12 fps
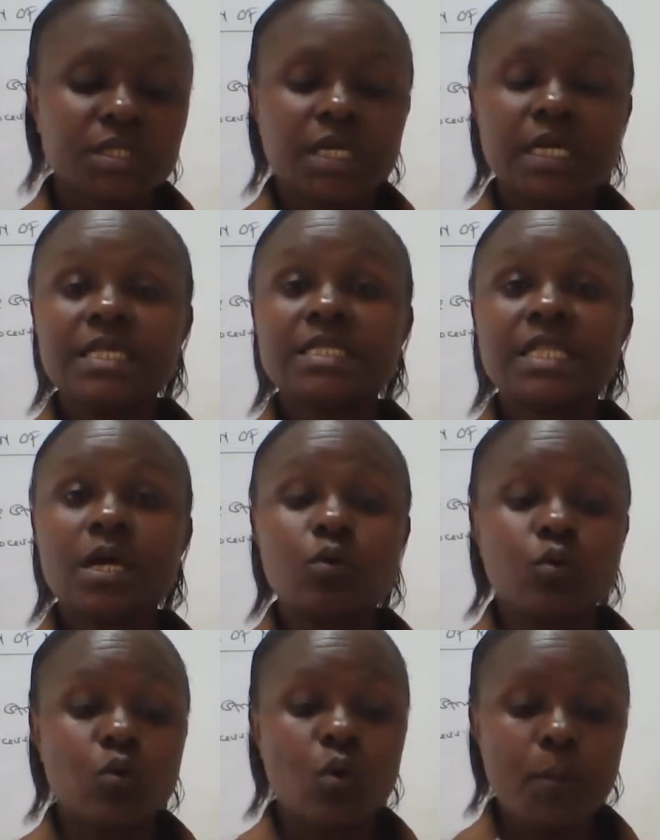is the
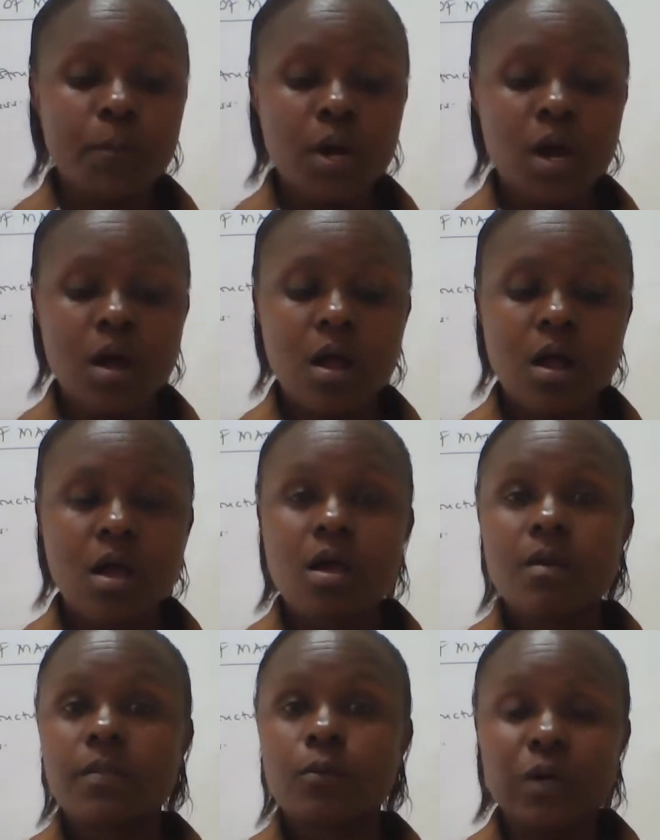group,
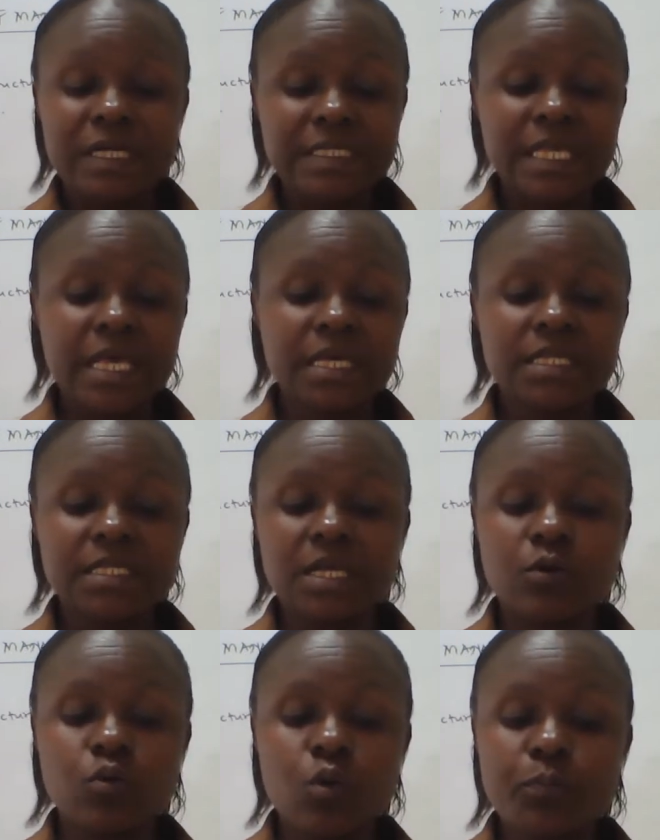you can say it is
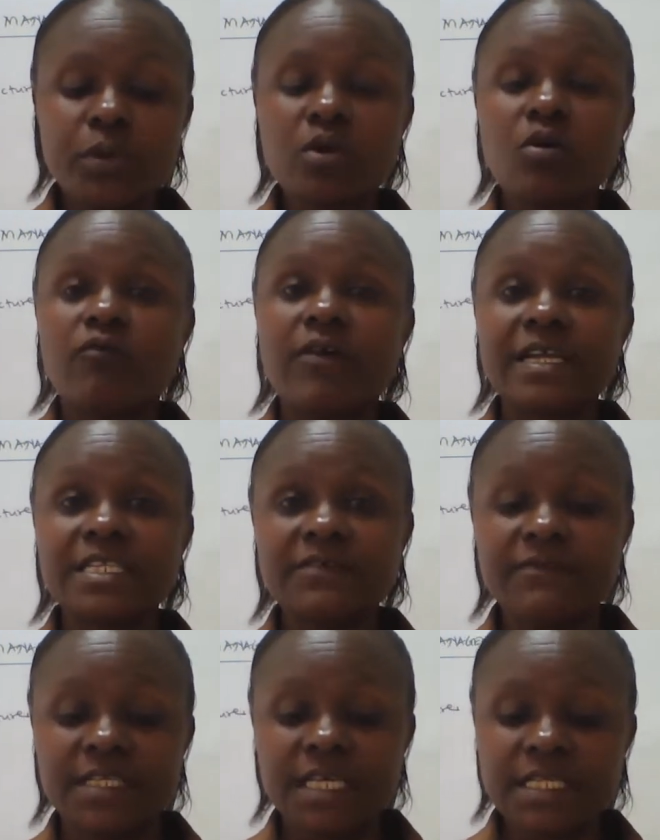the grouping of
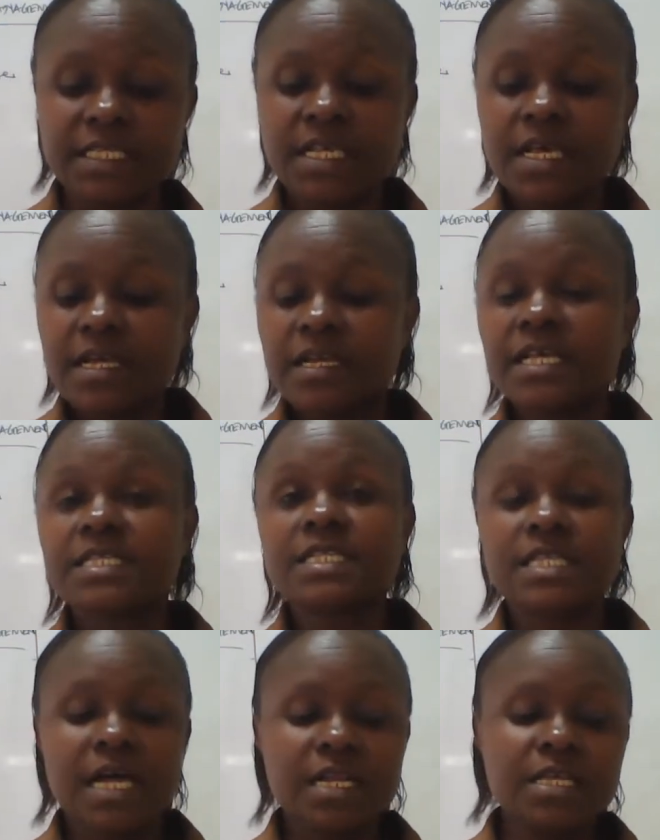activities
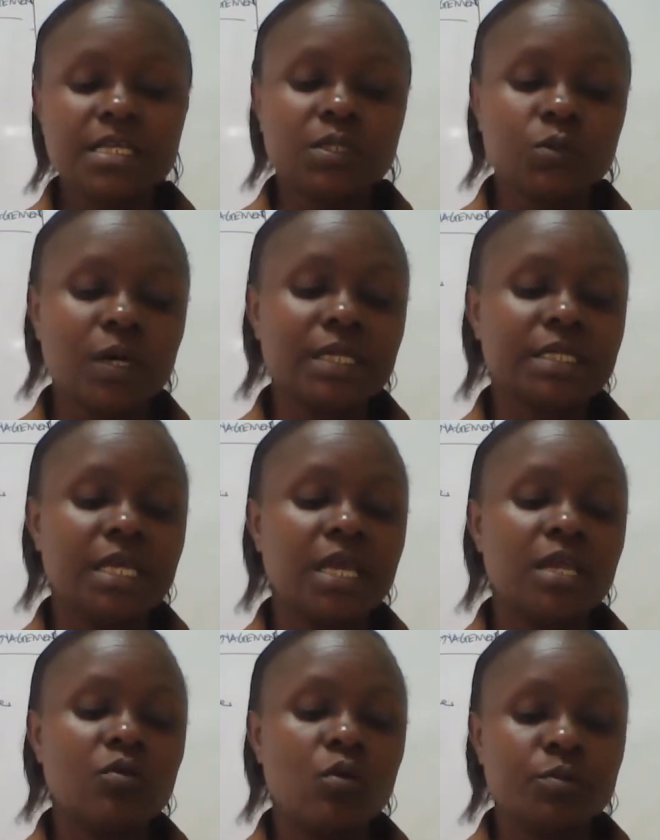necessary to
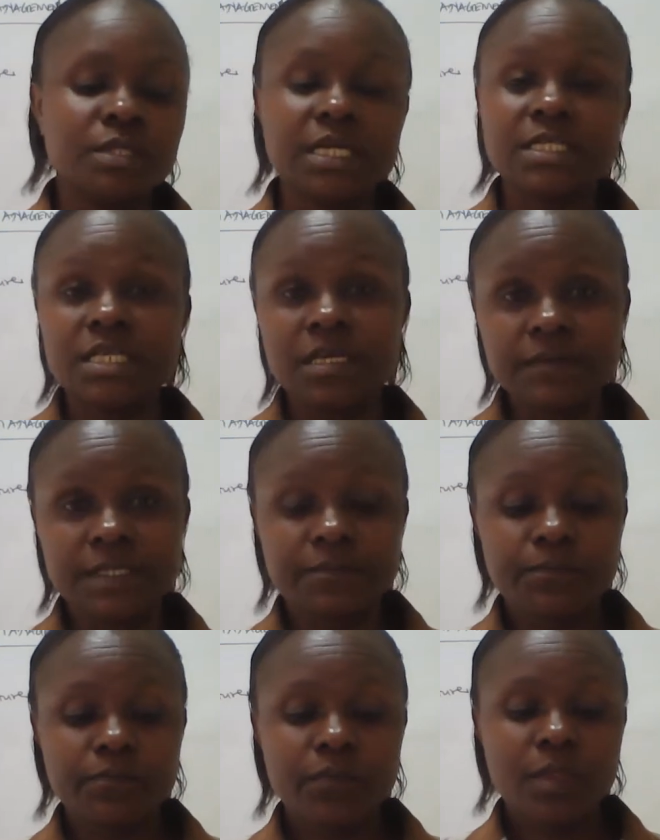attain objectives,
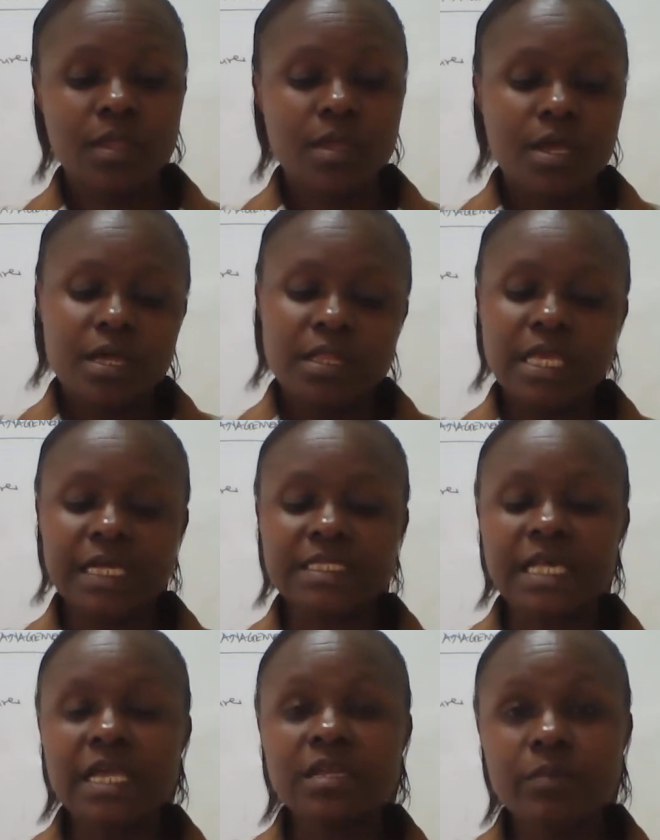the
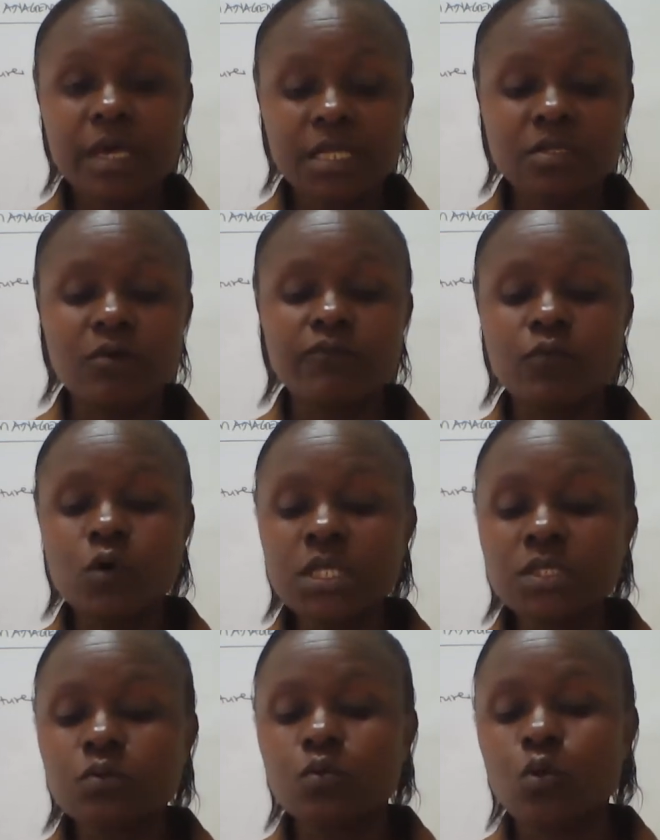assignment of
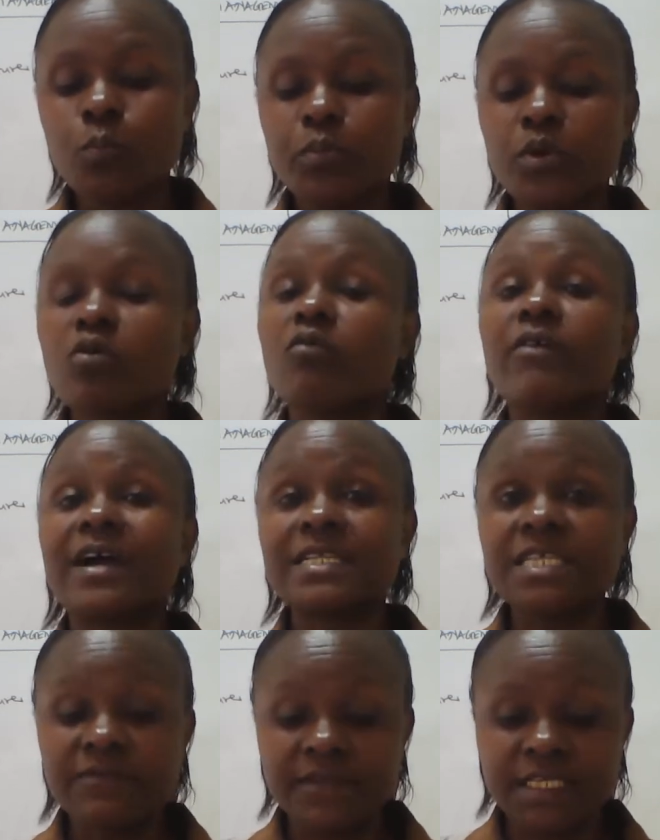each grouping of
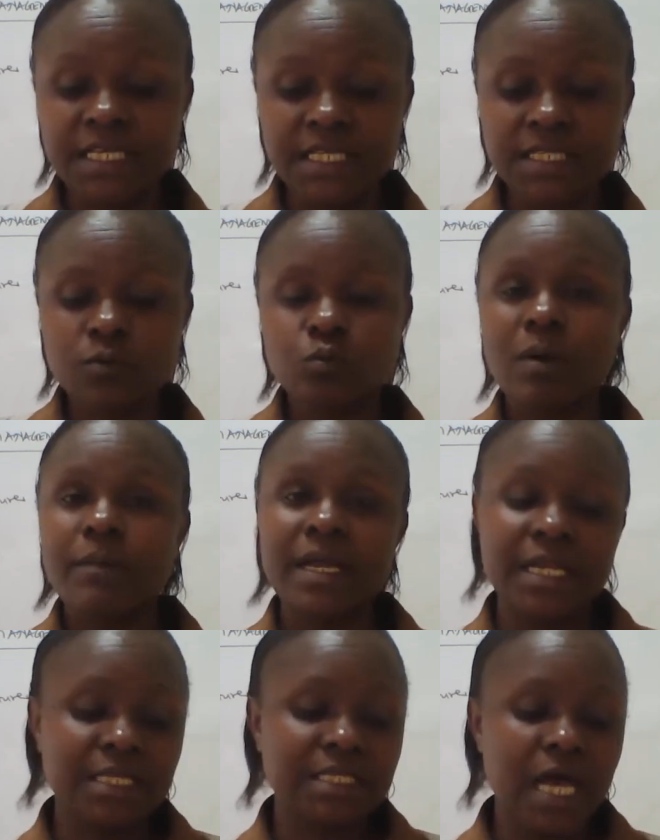activities to a
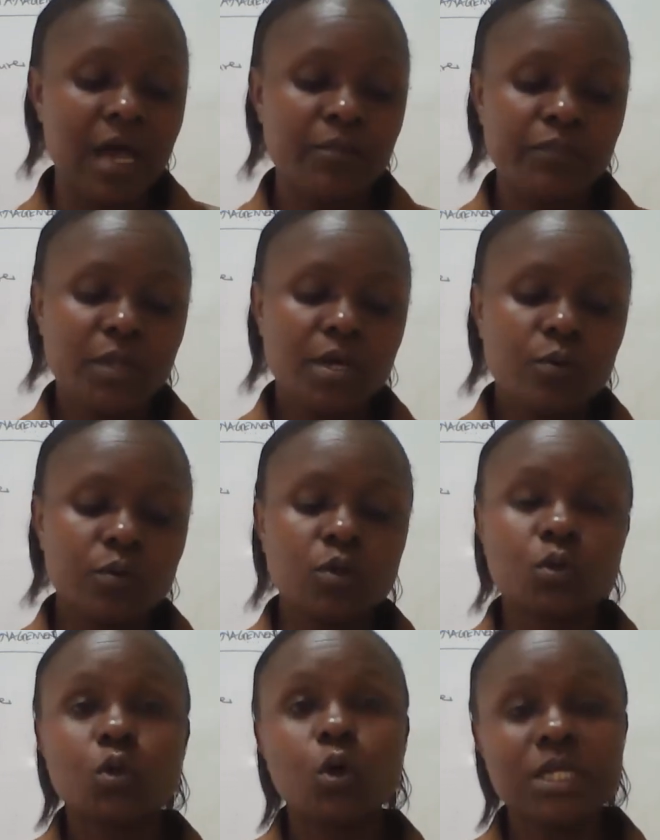manager with
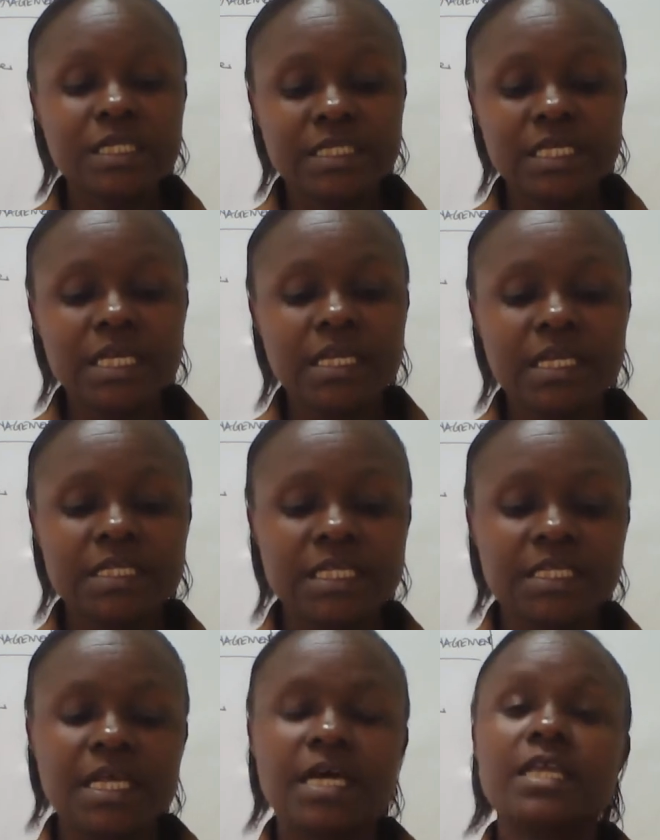authority
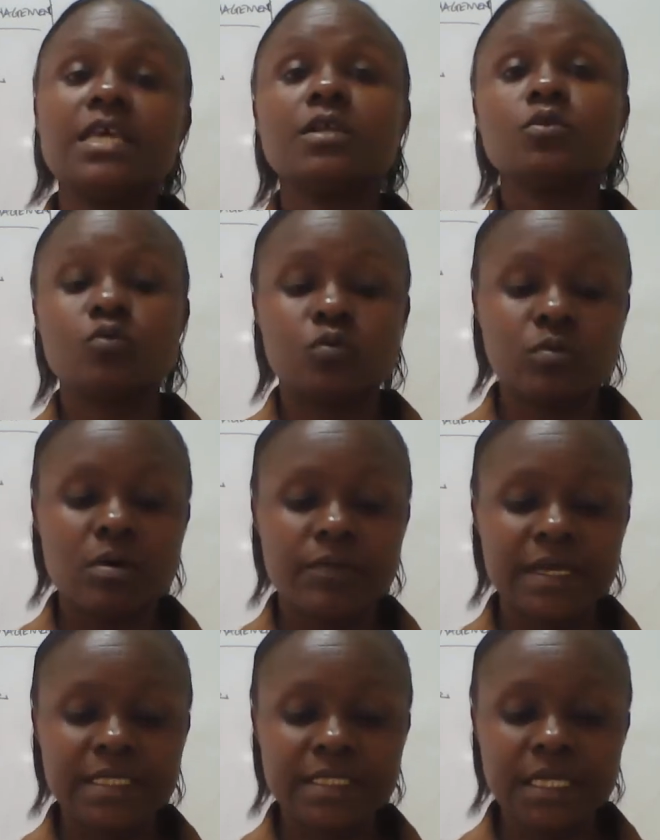necessary to
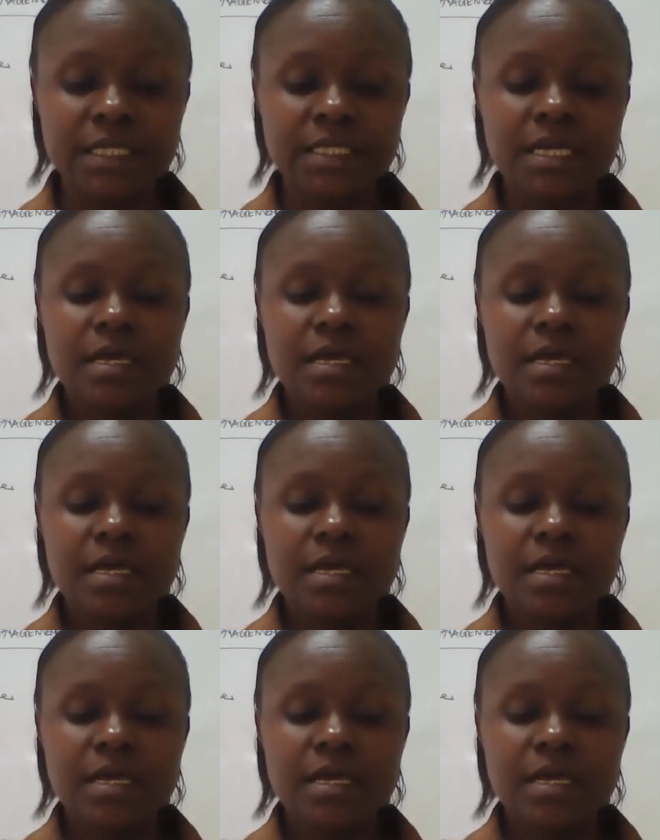supervise it,